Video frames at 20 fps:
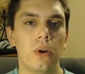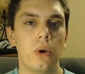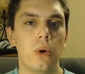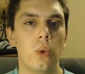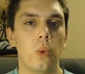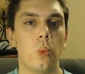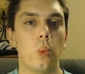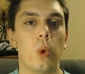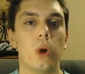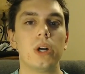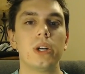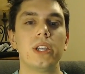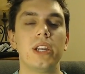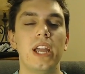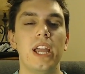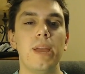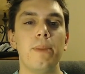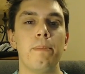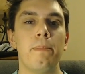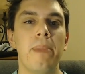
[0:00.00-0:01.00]
won
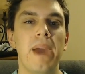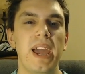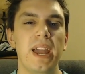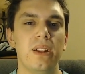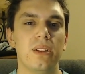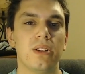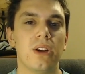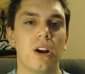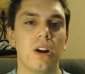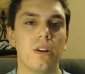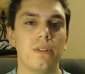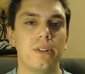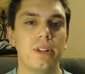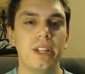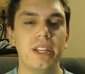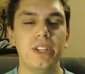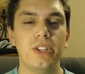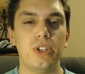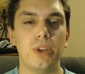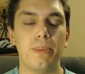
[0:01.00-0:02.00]
a Battle Carnival
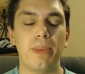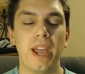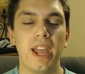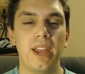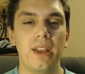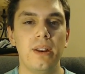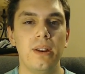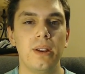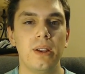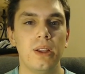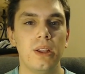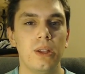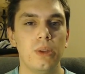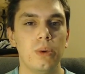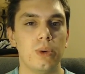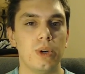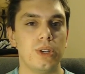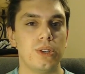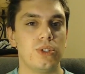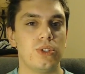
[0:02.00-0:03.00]
in Japan,
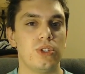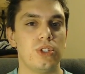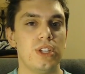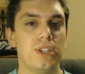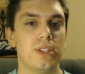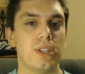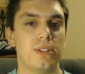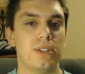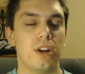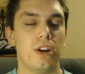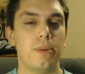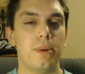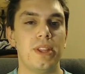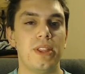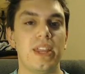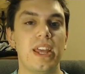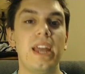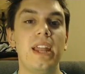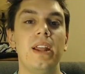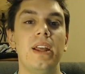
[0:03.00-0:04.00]
which is a tournament
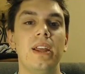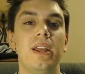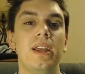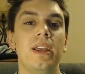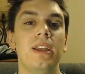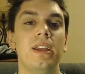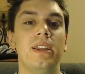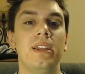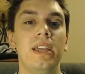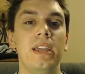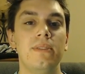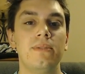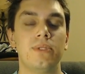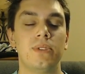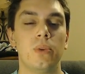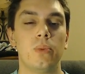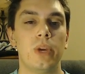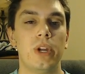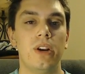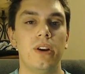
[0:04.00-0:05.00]
that gives
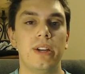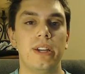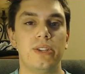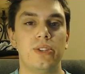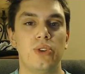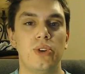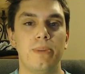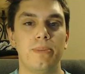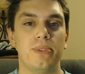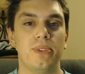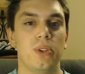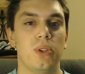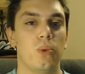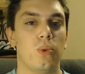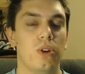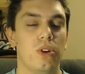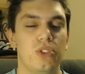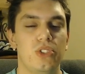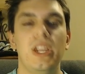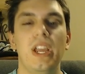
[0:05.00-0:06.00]
the winner a trip to the
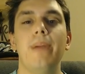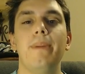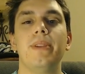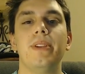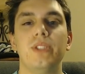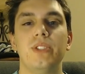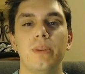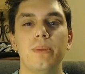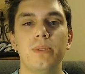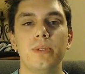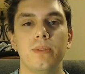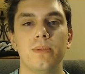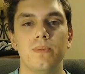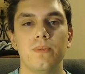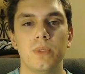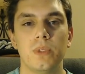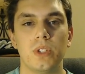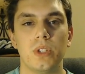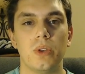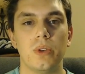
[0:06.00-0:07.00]
World Championships.
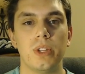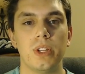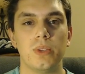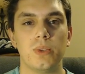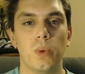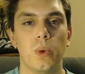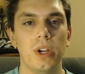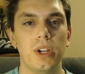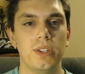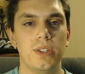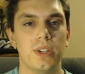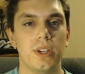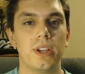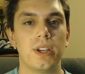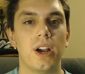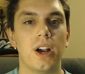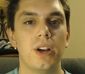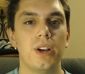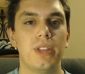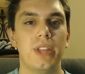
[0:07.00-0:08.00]
So this was a
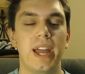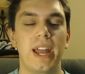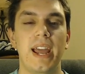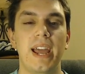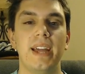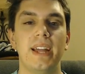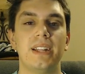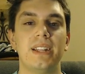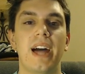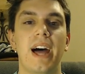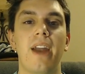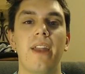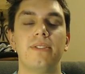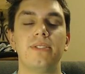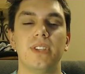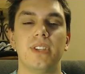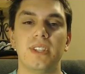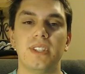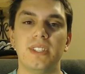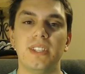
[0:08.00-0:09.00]
card that had a lot of
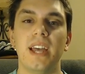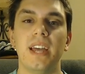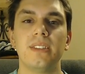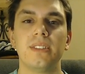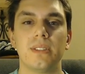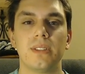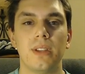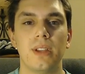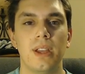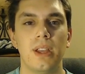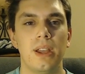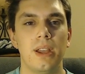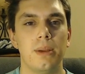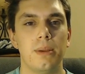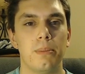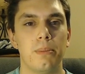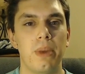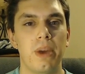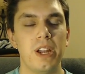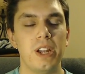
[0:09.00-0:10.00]
success,
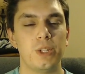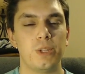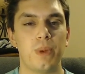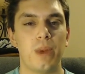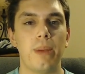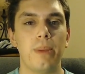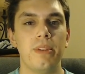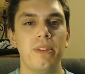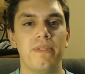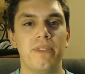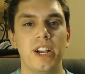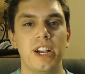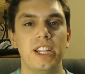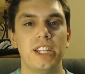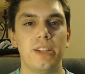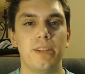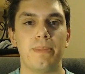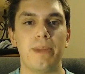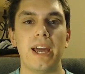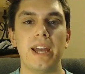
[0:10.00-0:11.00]
but it's probably very
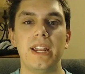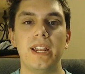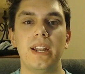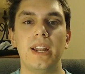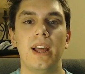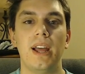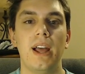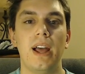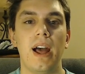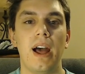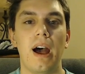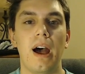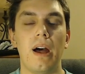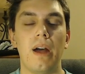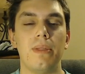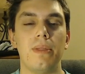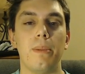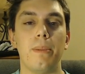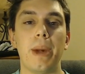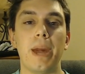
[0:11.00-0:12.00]
dependent
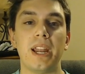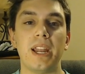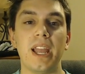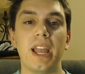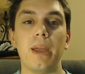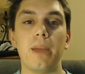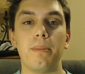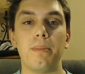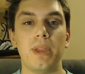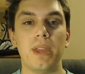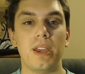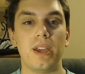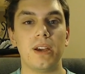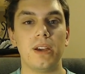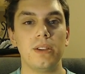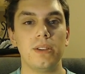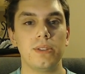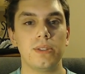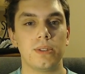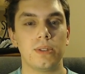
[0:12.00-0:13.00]
on the metagame
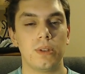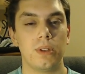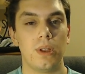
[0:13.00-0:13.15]
because,